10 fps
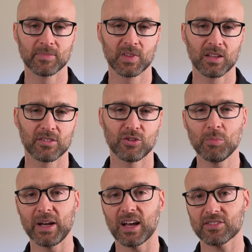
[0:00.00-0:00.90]
So you
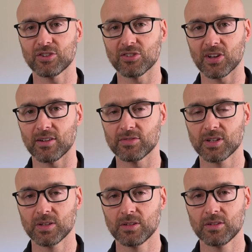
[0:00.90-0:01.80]
might ask yourself,
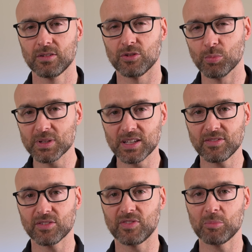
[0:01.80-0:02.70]
do you
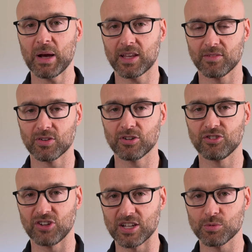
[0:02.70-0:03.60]
believe the feedback giver
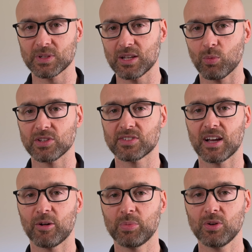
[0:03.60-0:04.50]
genuinely wants to
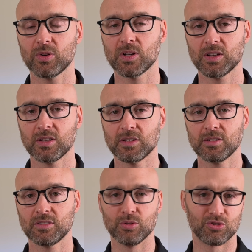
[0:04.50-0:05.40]
help you?
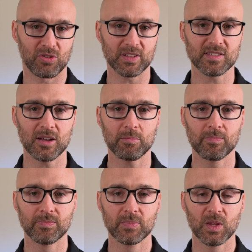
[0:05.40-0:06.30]
Do you trust them?
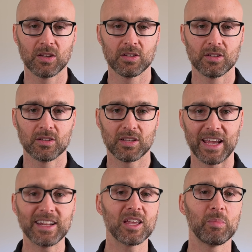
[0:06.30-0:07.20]

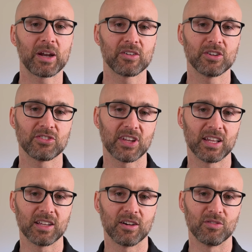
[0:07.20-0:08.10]
Gaining a better
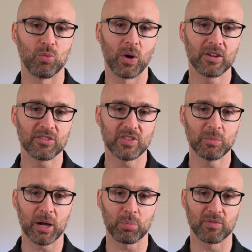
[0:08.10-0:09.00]
understanding of where the
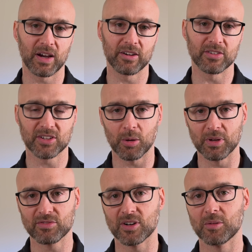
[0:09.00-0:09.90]
feedback provider is
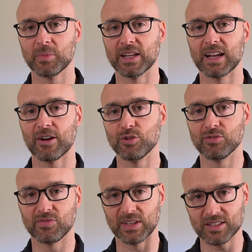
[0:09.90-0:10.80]
coming from and how you
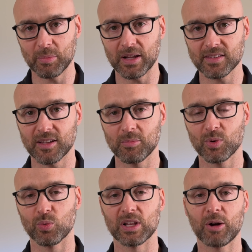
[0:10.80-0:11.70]
feel about them
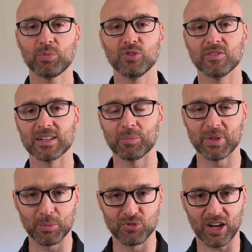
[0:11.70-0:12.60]
will help you develop
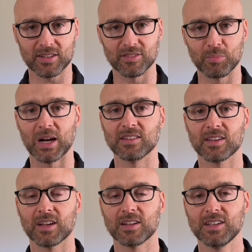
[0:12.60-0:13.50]
the objective
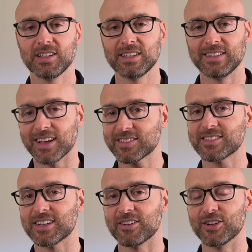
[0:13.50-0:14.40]
mindset
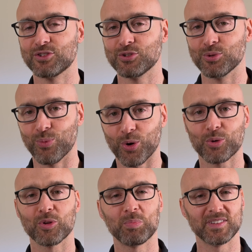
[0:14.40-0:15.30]
necessary to work
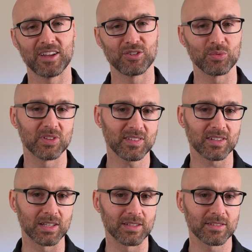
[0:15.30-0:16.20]
with potential
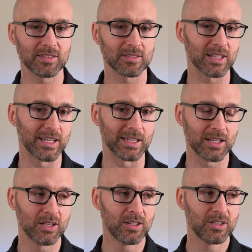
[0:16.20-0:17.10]
dissonance,
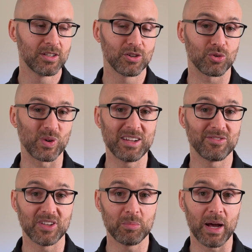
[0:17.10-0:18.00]
like great
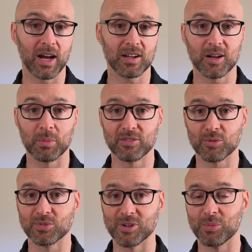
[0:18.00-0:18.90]
feedback coming
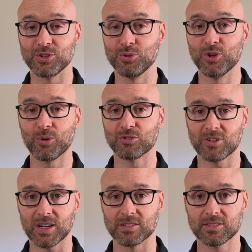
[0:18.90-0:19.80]
from someone you don't
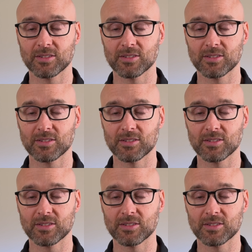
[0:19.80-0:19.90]
trust.